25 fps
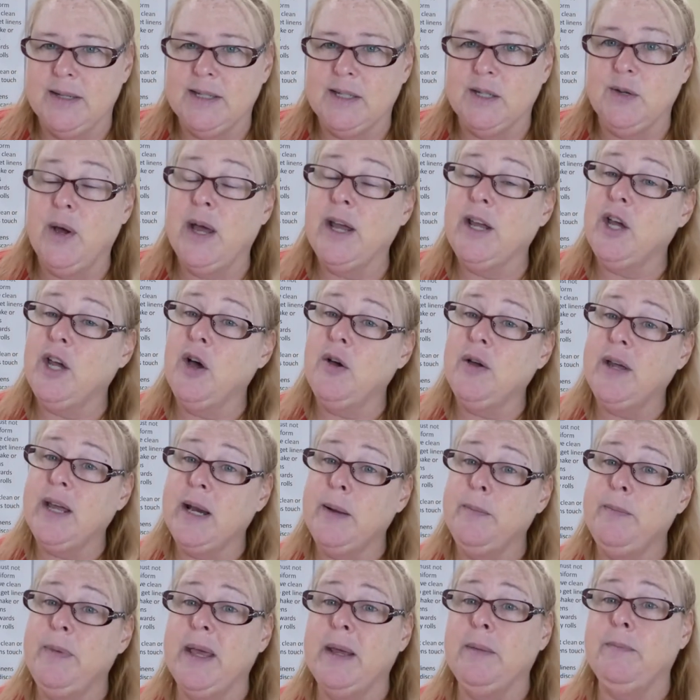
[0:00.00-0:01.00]
So I go get
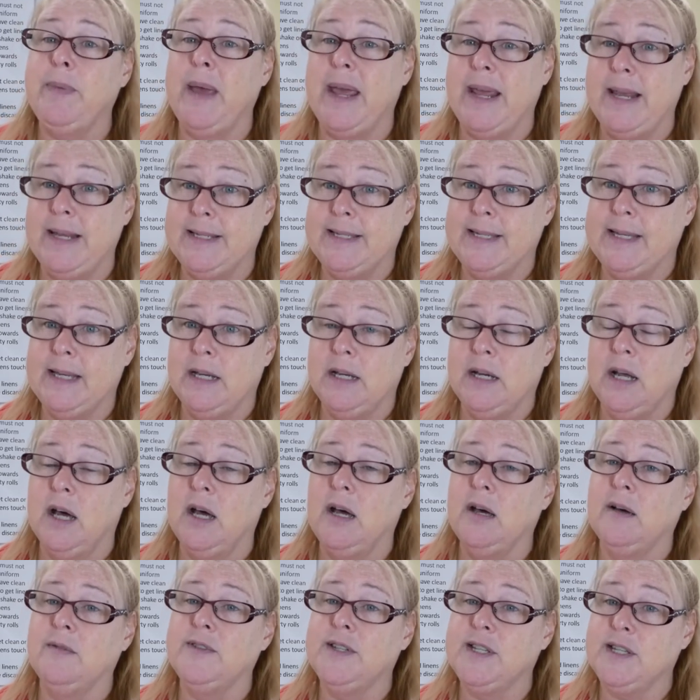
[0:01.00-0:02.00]
a big basin
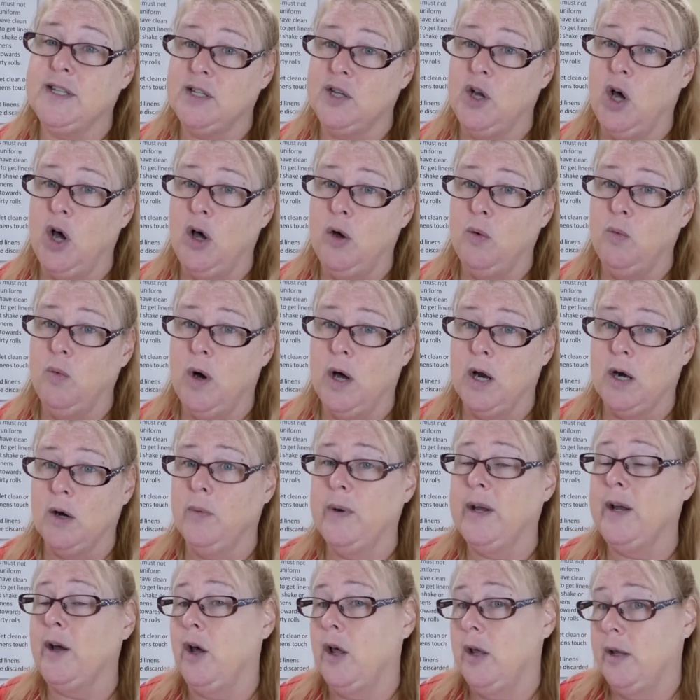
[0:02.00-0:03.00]
of salt water.
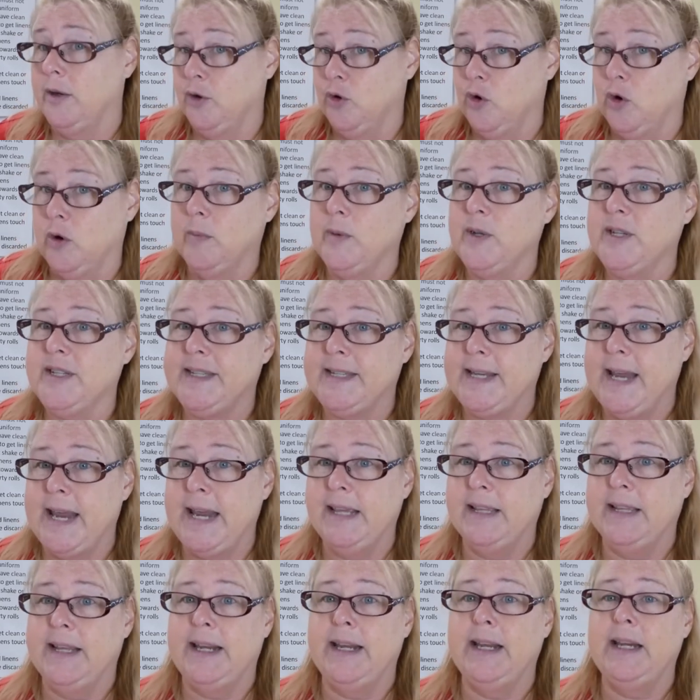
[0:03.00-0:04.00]
We call it normal
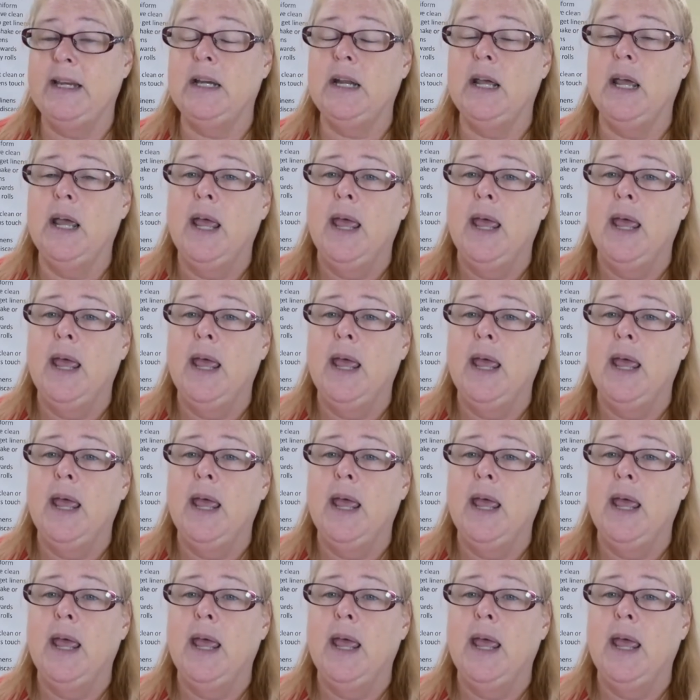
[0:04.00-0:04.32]
saline.